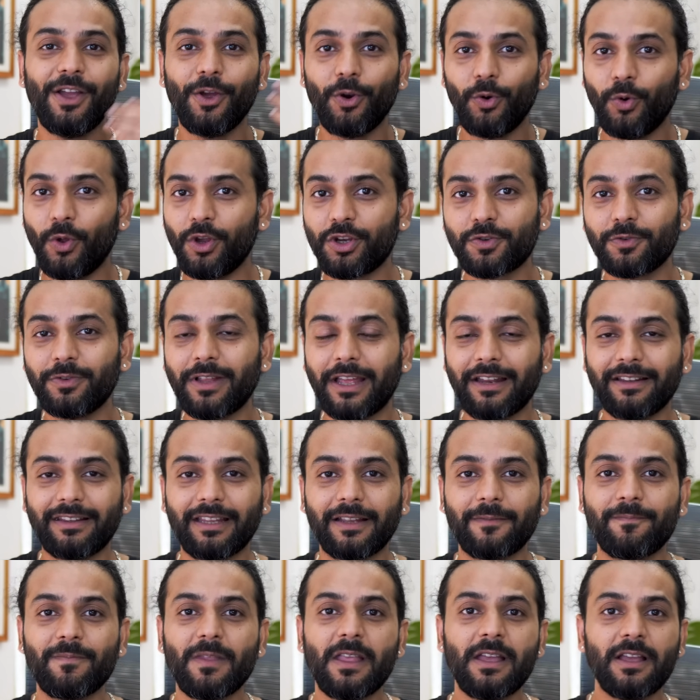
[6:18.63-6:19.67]
No issues
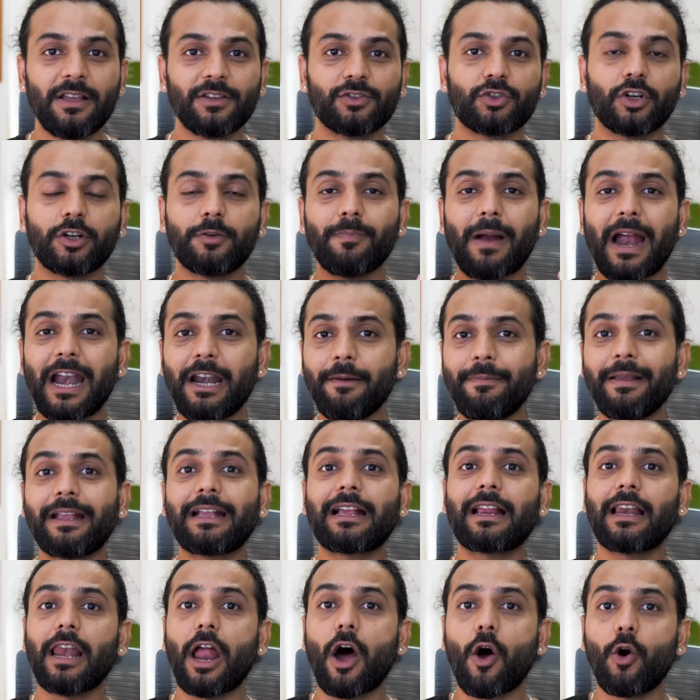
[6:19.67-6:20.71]
anything. So it might be
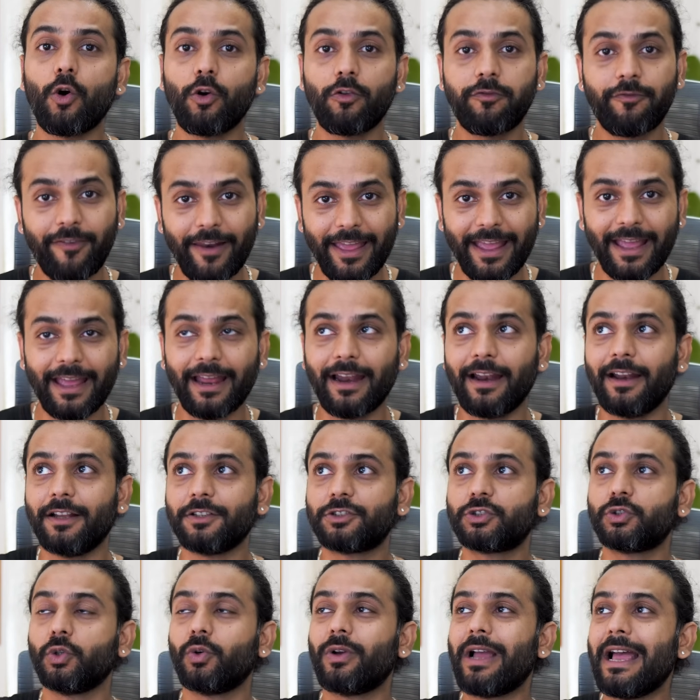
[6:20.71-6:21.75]
Cloudflare.
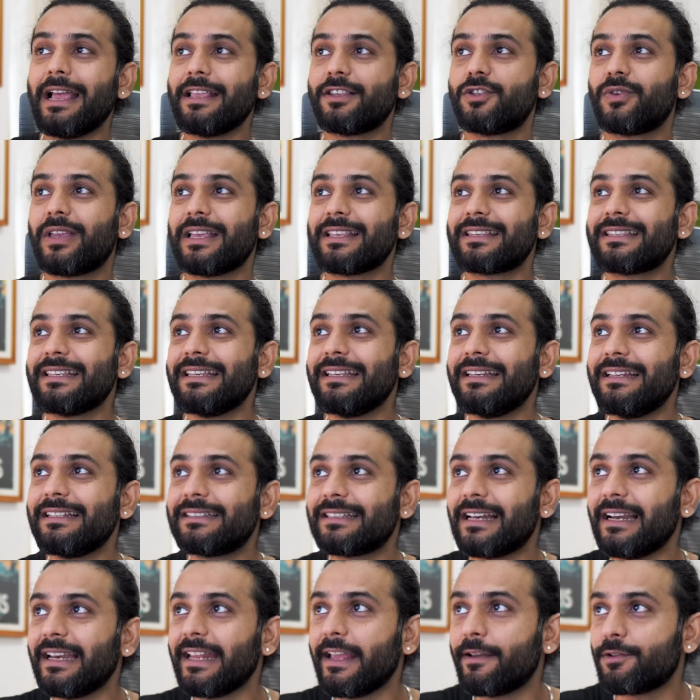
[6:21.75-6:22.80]
So guys, you can see
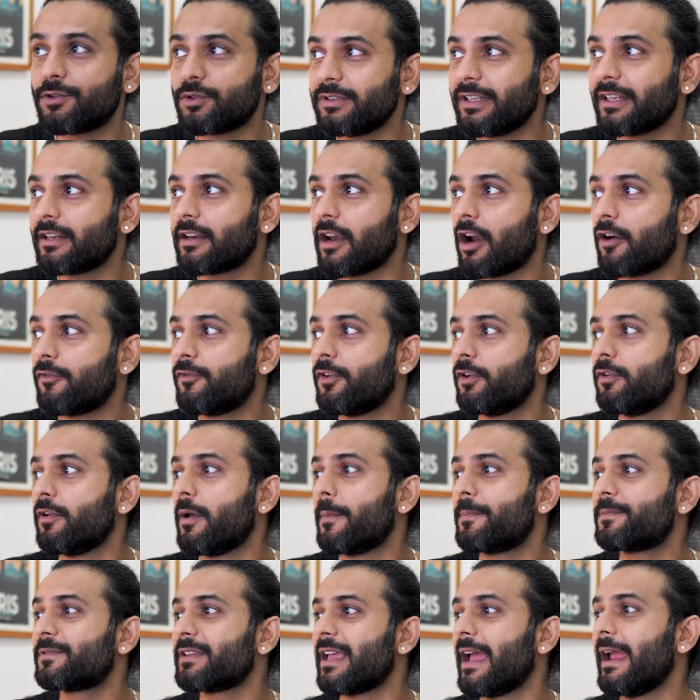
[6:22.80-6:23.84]
recently I was using Cloudflare
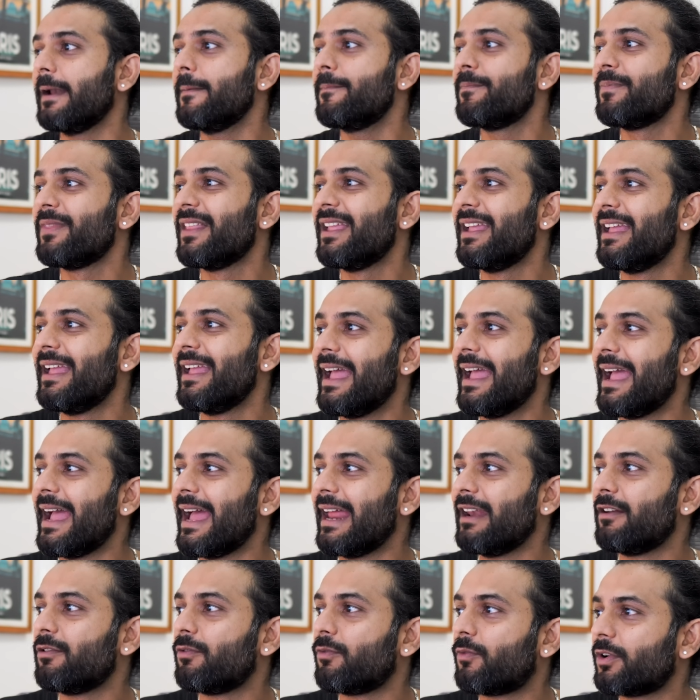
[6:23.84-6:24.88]
website
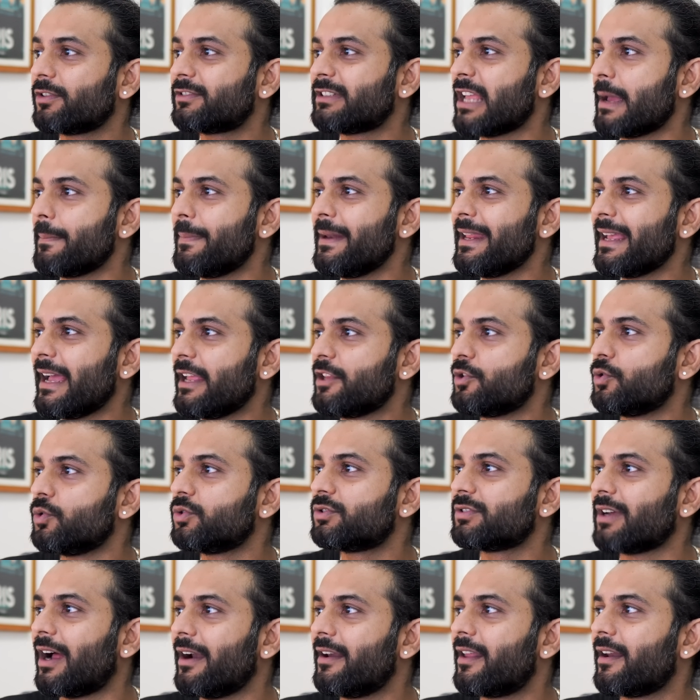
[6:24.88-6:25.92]
and what's happening, I
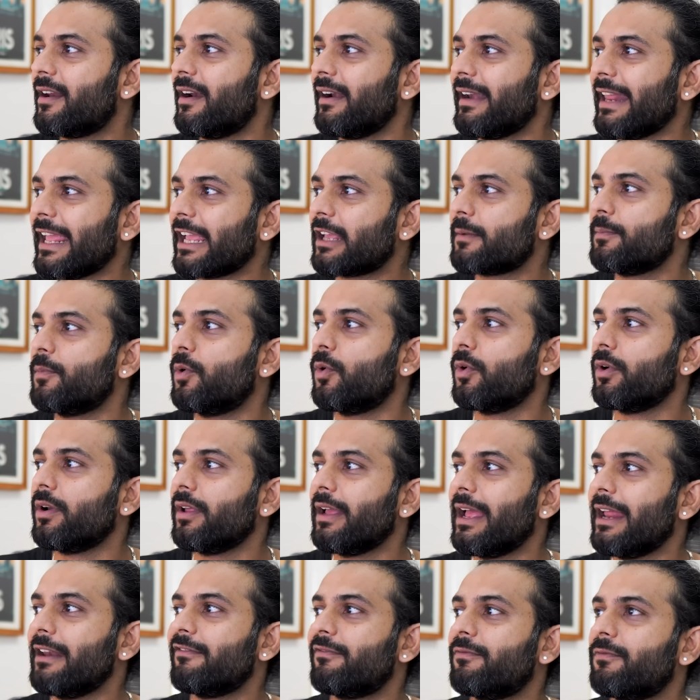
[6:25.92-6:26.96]
use under attack mode.
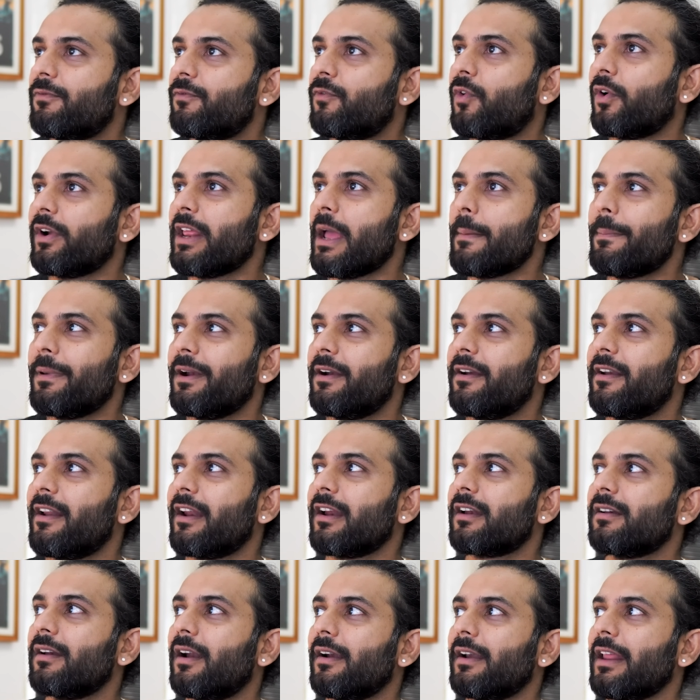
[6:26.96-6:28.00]
And what happened under
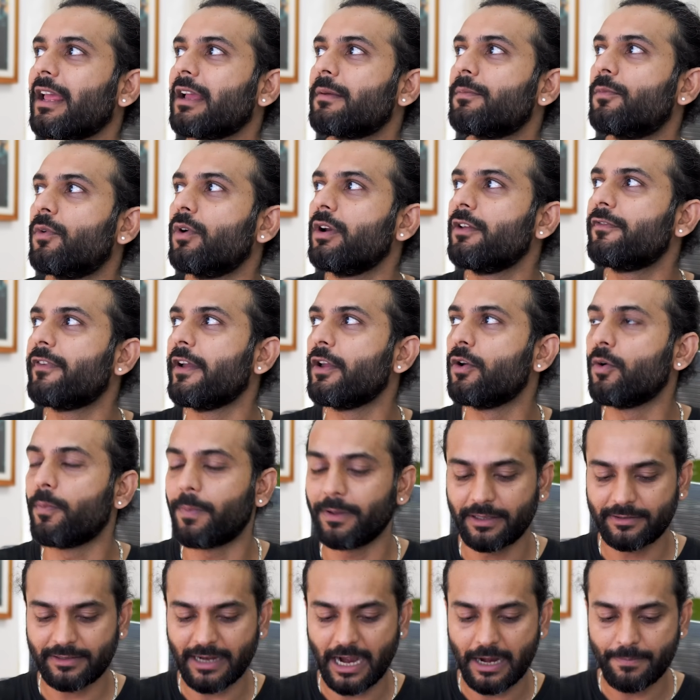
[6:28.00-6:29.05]
attack mode, if I
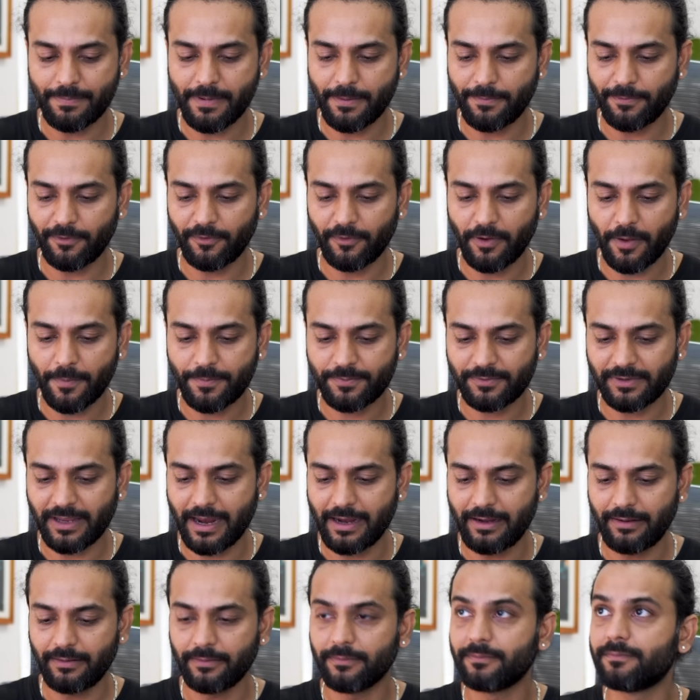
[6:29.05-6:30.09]
open the sitemap of my
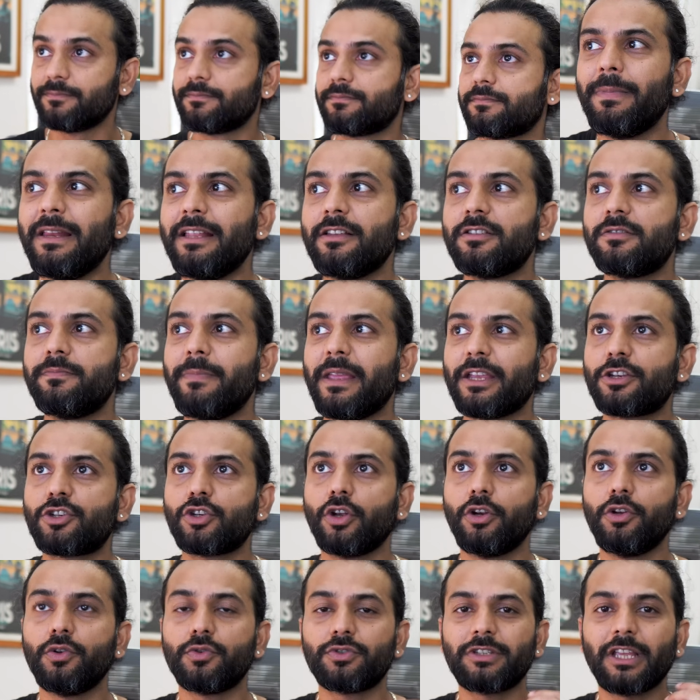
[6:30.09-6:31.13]
website, please make
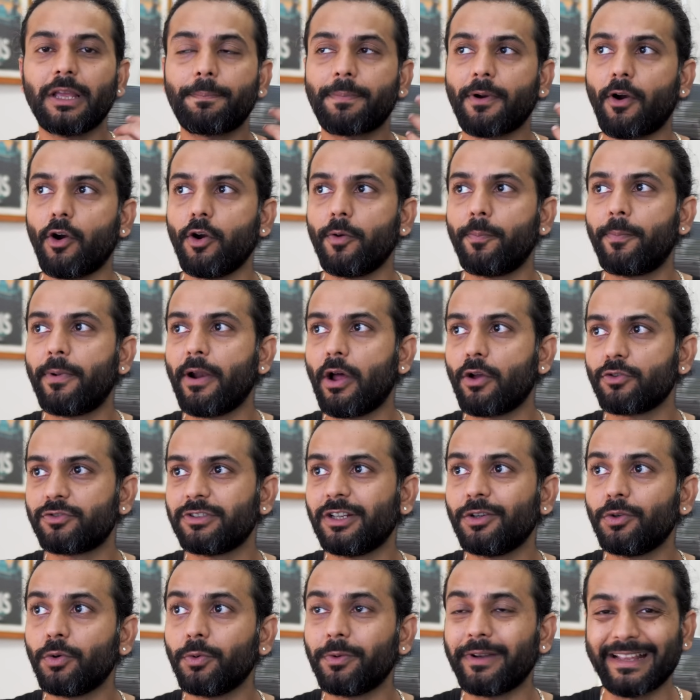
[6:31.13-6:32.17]
sure using product
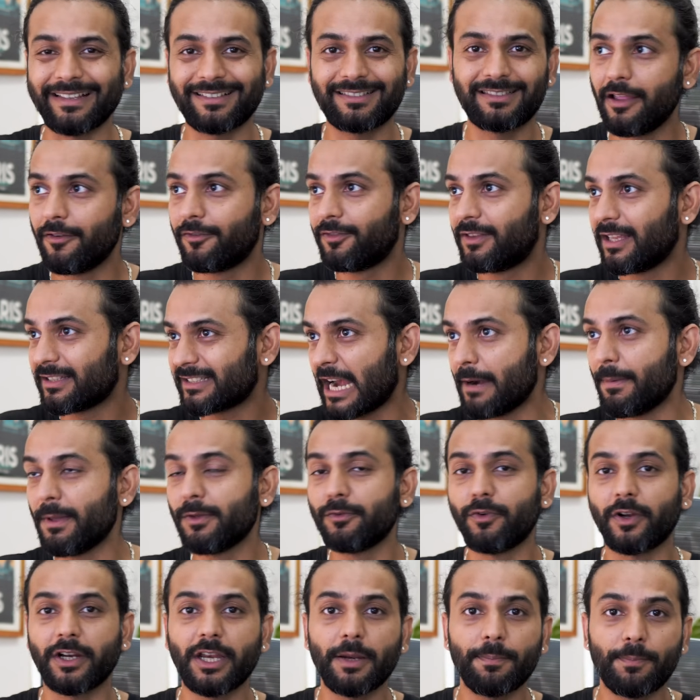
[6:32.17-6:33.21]
browsing to test if the sitemap
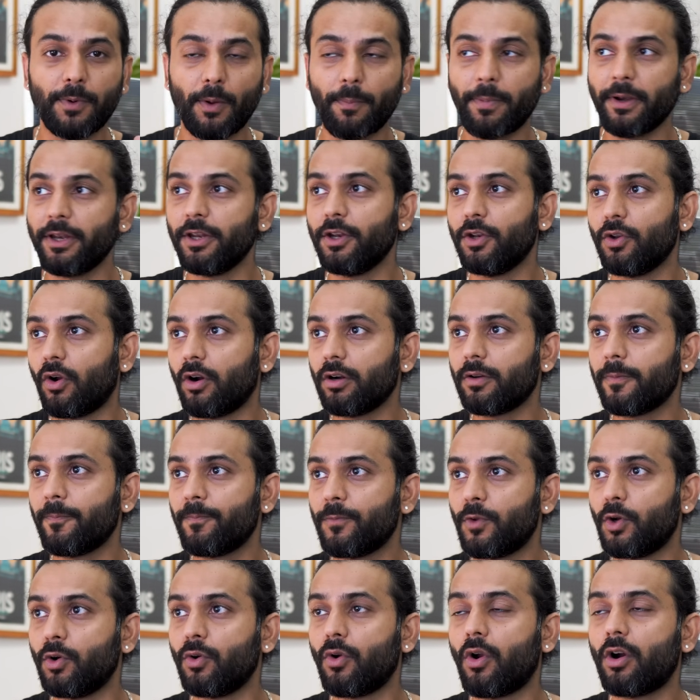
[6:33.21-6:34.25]
is working properly or
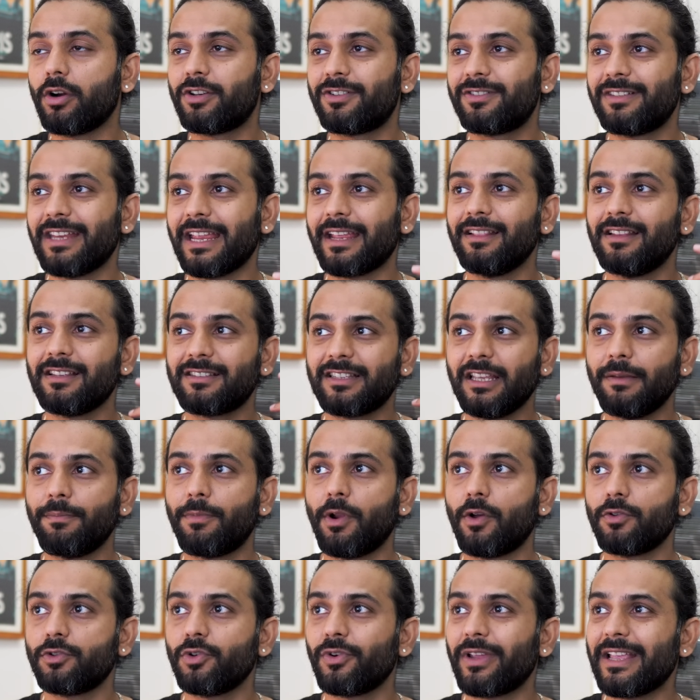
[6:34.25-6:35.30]
not. Do not check in the same
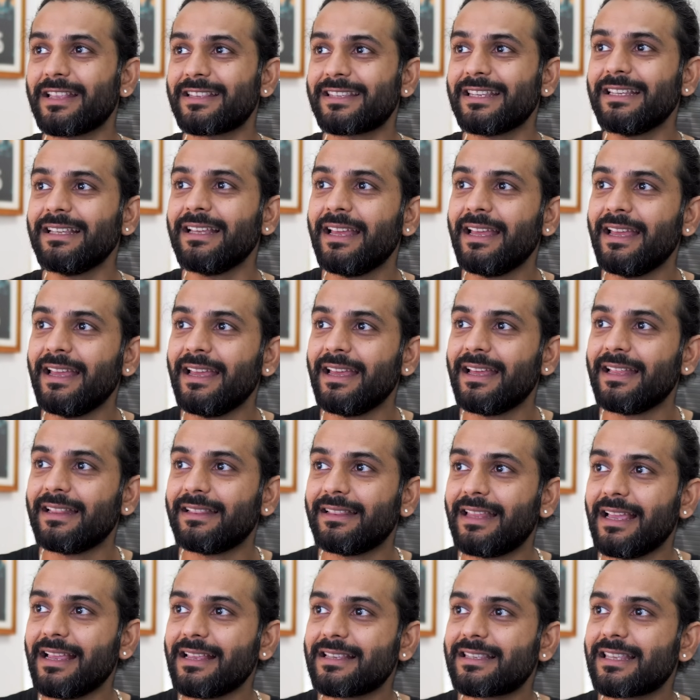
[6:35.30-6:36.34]
browser. You can see
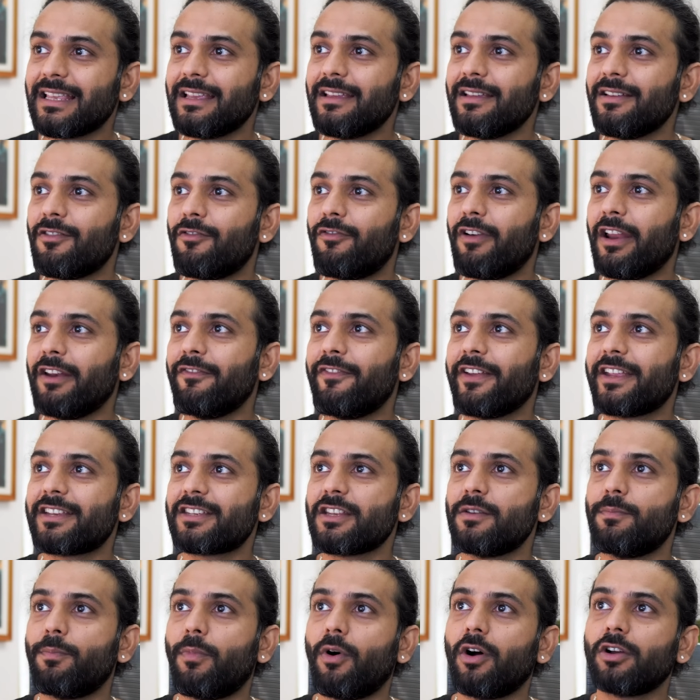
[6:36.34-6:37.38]
there is a
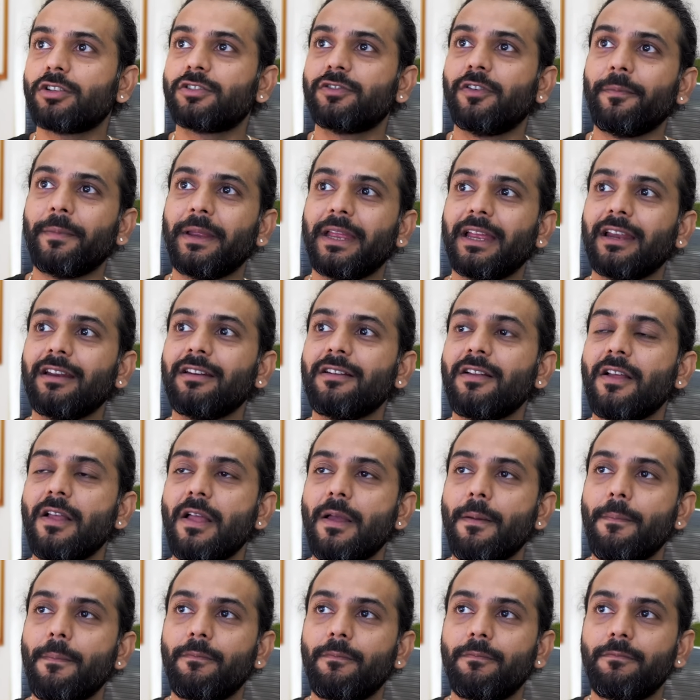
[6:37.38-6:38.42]
verification box from here
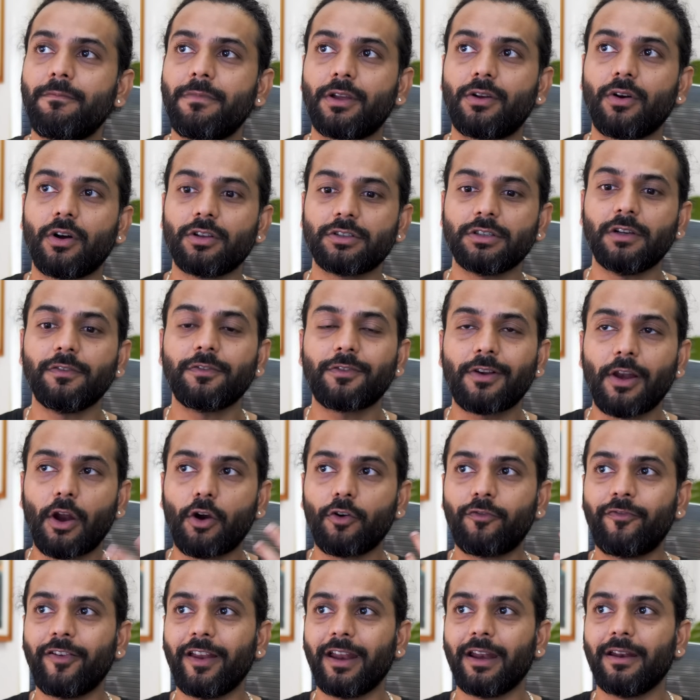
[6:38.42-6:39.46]
because of
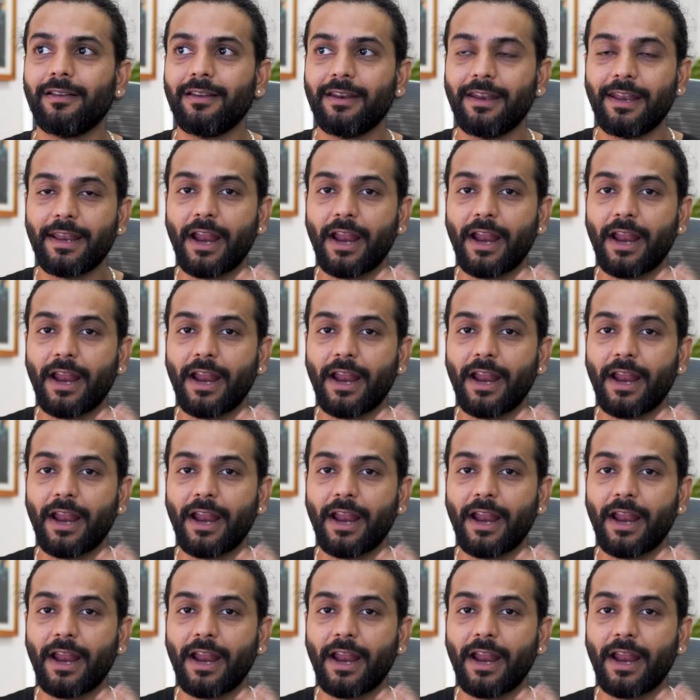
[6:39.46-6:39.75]
Cloudflare.